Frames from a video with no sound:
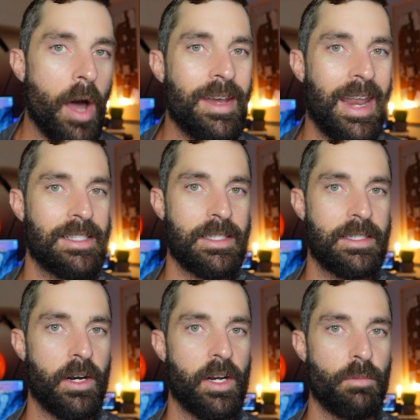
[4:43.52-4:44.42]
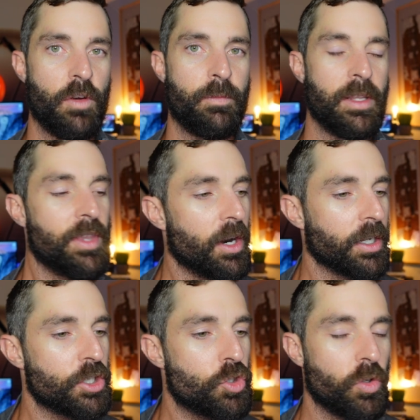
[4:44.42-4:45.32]
unnecessary movement. They are
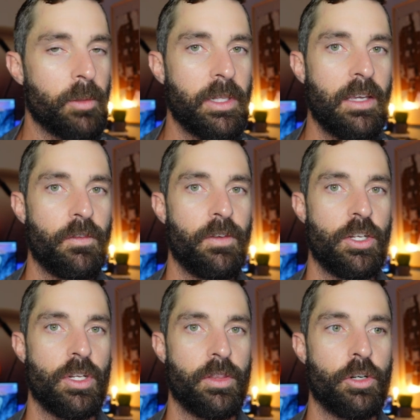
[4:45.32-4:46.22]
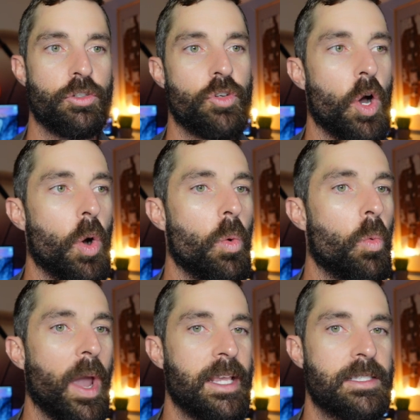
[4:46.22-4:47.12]
extremely efficient. There's no
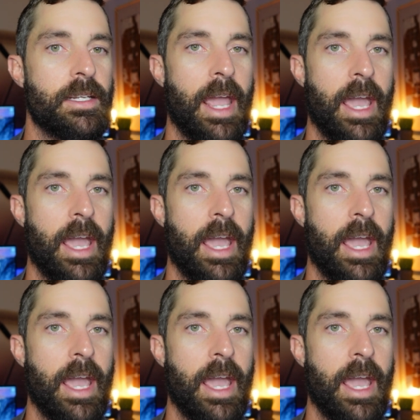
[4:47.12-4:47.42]
wasted